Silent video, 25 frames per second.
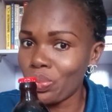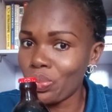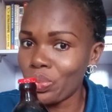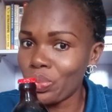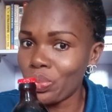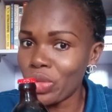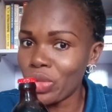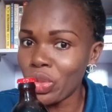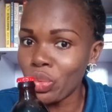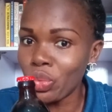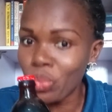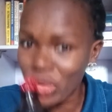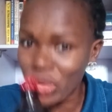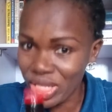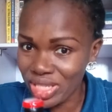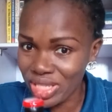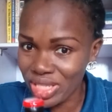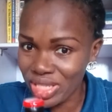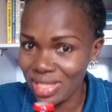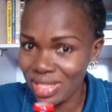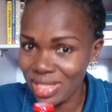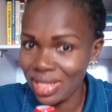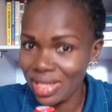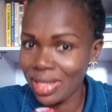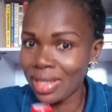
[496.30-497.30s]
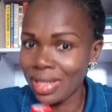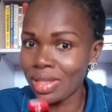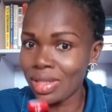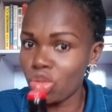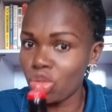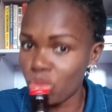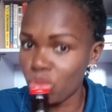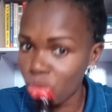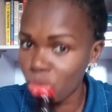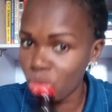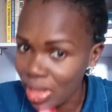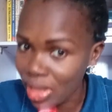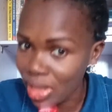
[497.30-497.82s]
rich in
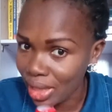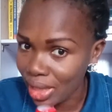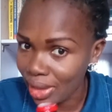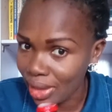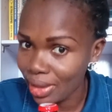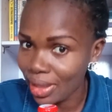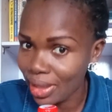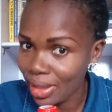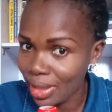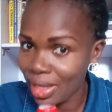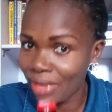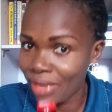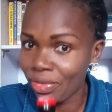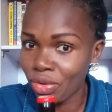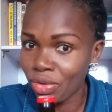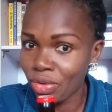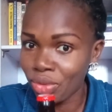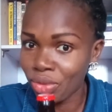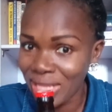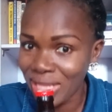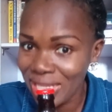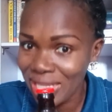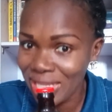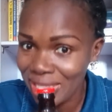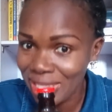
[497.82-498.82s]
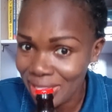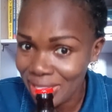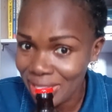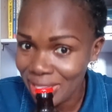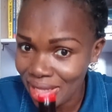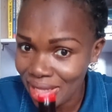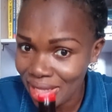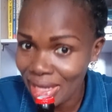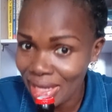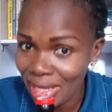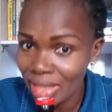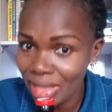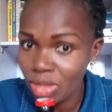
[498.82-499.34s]
sugar. I've already said
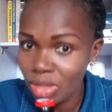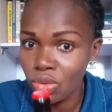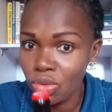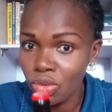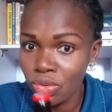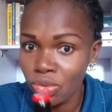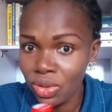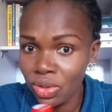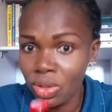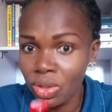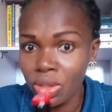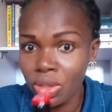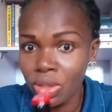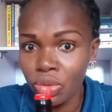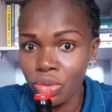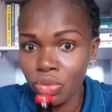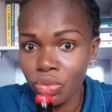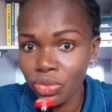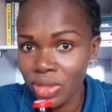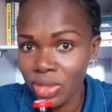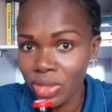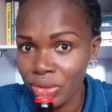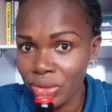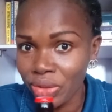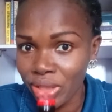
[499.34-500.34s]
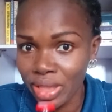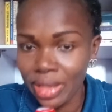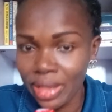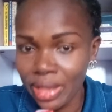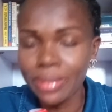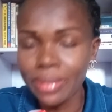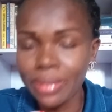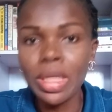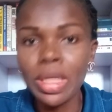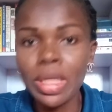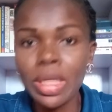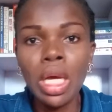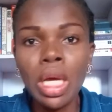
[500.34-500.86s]
that over and over again.
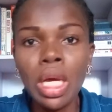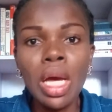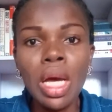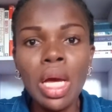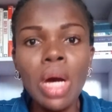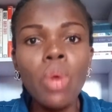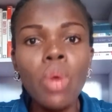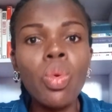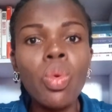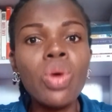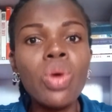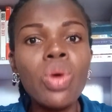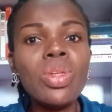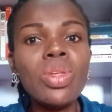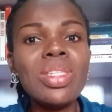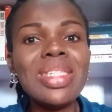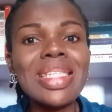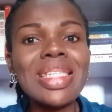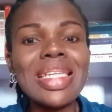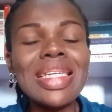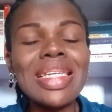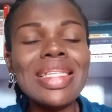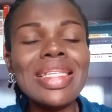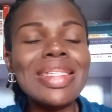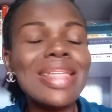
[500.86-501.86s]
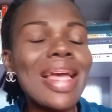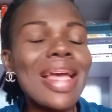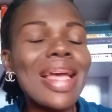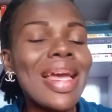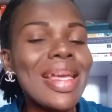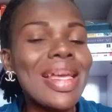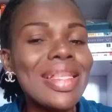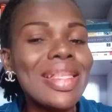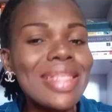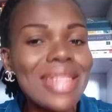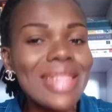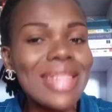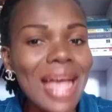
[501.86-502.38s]
Once it
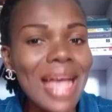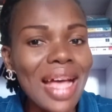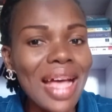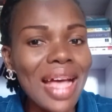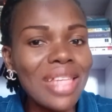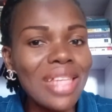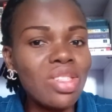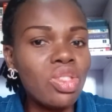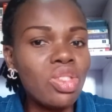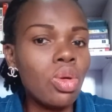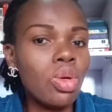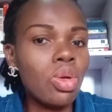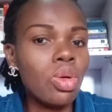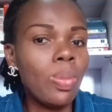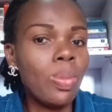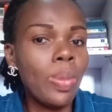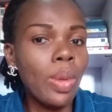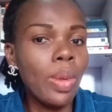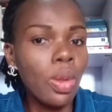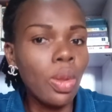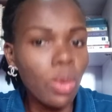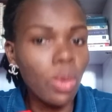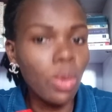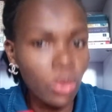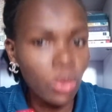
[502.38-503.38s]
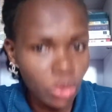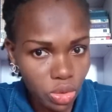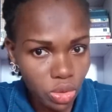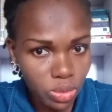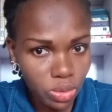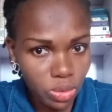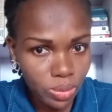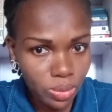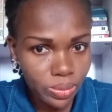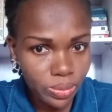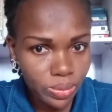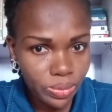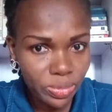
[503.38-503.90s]
enters your blood,
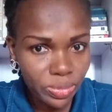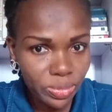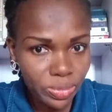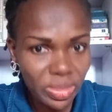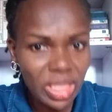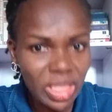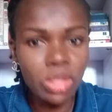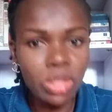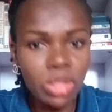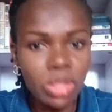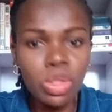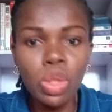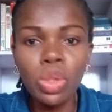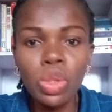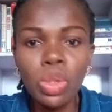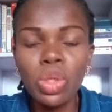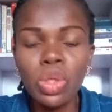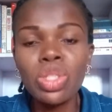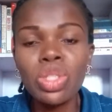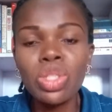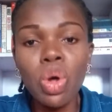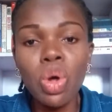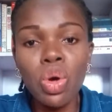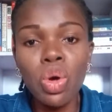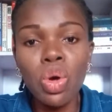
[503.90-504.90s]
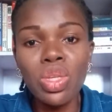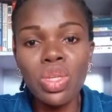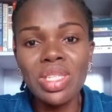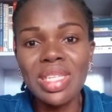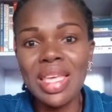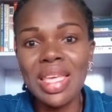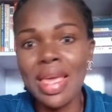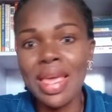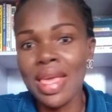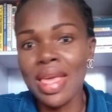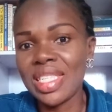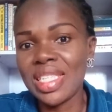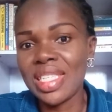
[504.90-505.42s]
it's gonna cause
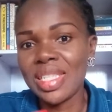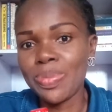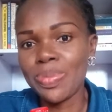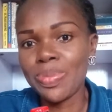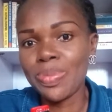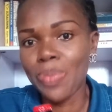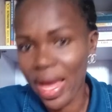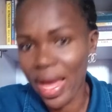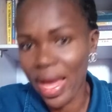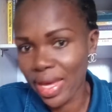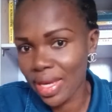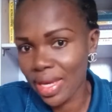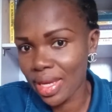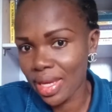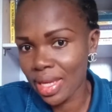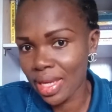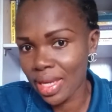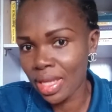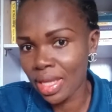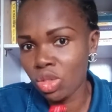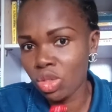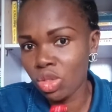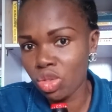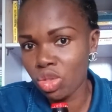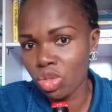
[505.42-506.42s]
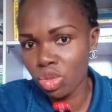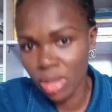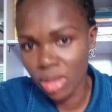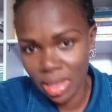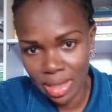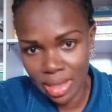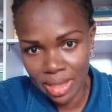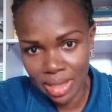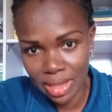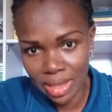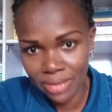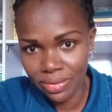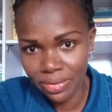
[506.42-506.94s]
a spike in sugar
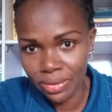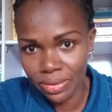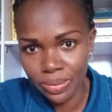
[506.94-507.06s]
level.